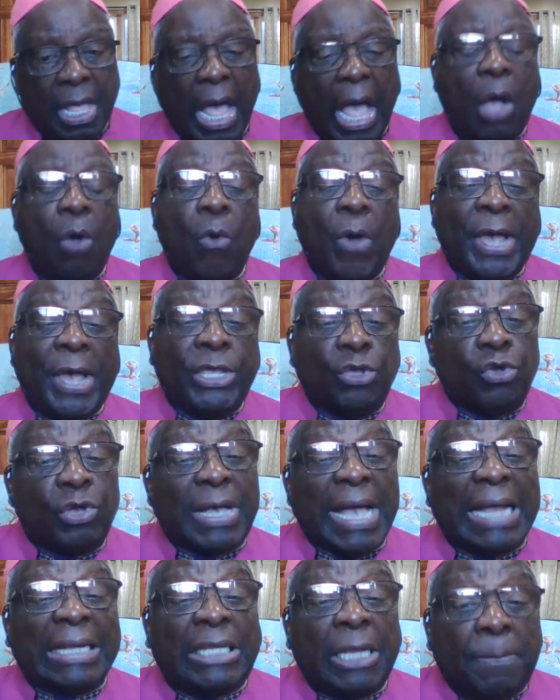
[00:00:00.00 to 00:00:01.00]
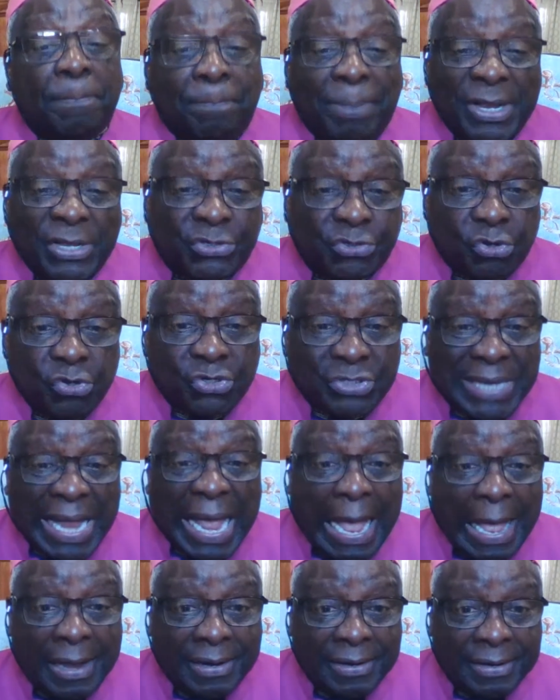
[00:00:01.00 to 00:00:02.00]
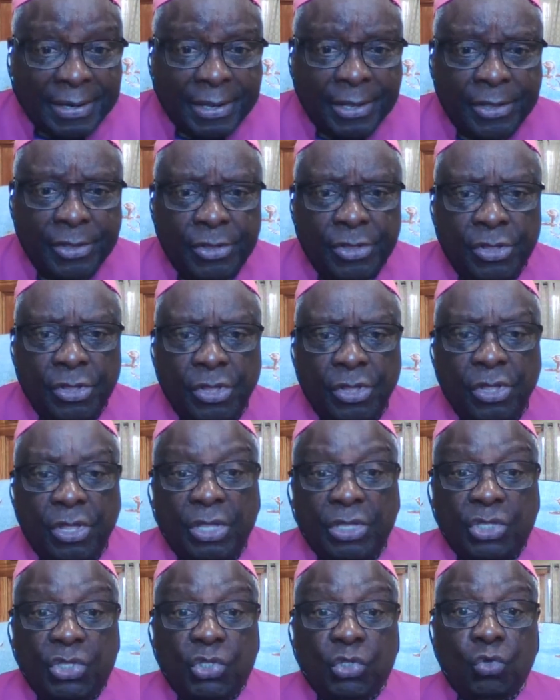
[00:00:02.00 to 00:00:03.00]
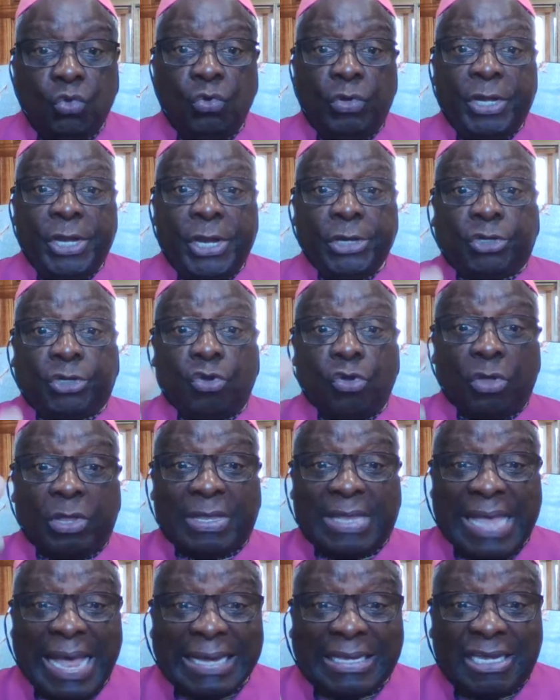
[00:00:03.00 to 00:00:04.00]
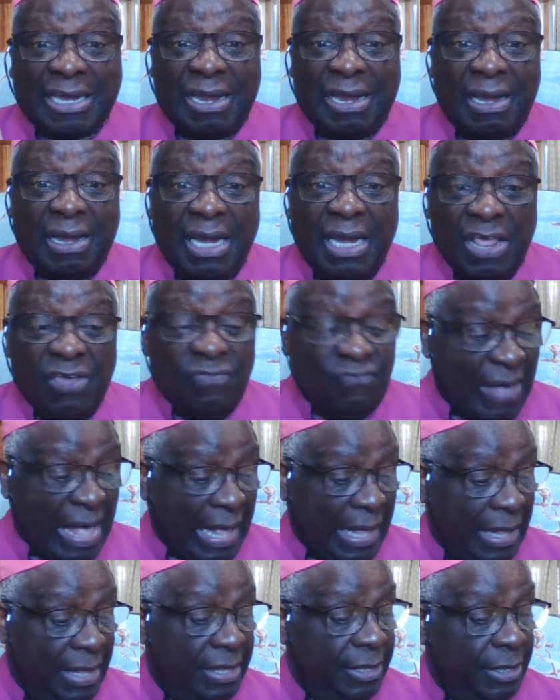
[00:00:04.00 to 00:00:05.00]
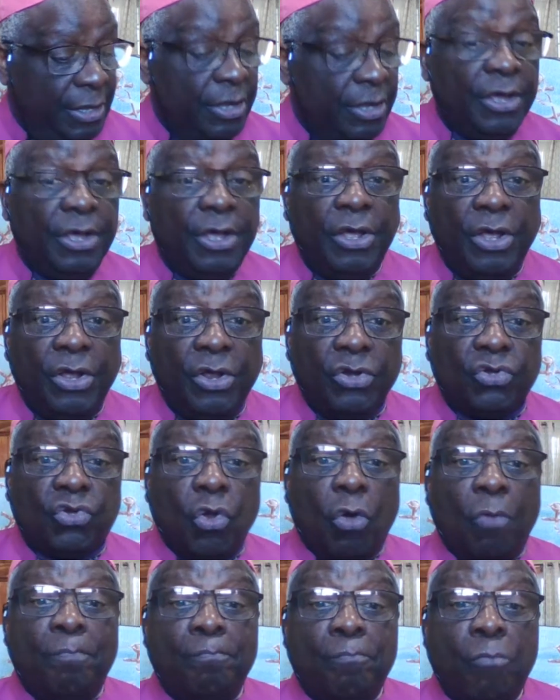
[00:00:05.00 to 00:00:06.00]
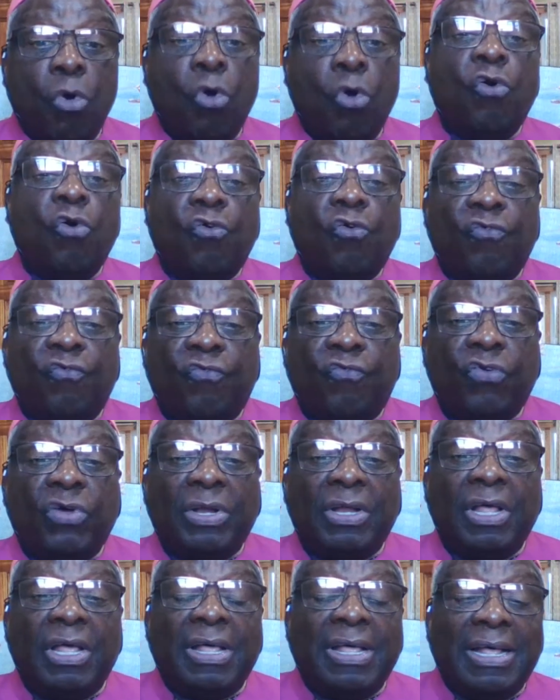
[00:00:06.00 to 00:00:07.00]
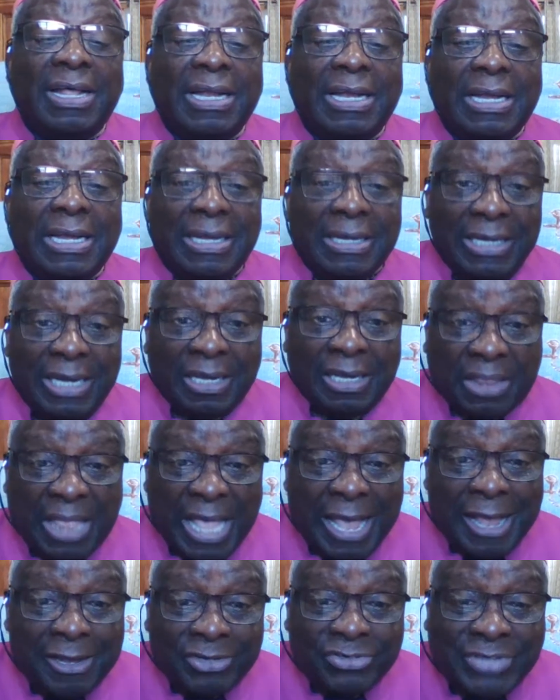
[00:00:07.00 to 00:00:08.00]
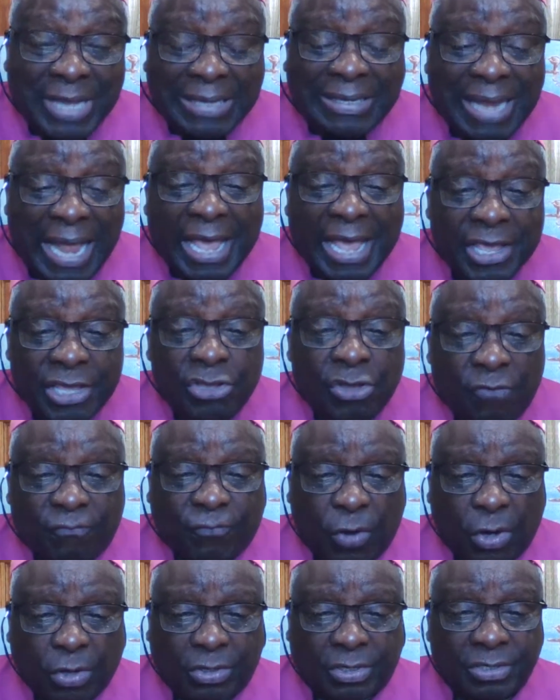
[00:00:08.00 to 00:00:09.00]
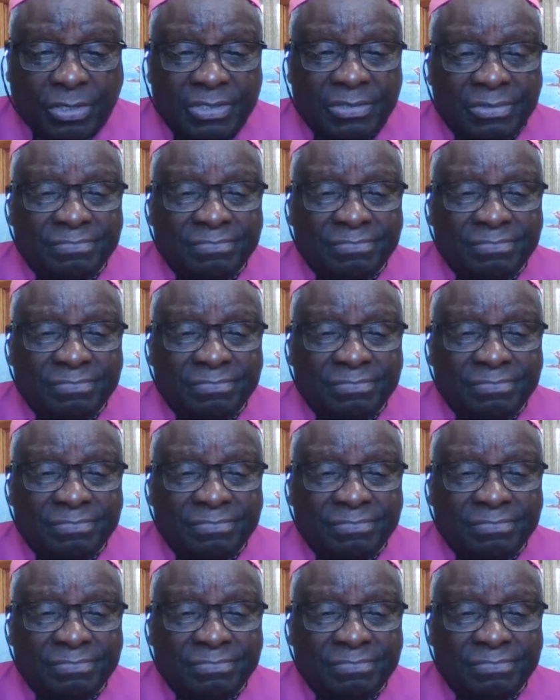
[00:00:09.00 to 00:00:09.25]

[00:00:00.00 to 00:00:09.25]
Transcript: And when you get a place to stand, you need to get a lever to move the things that are in your front.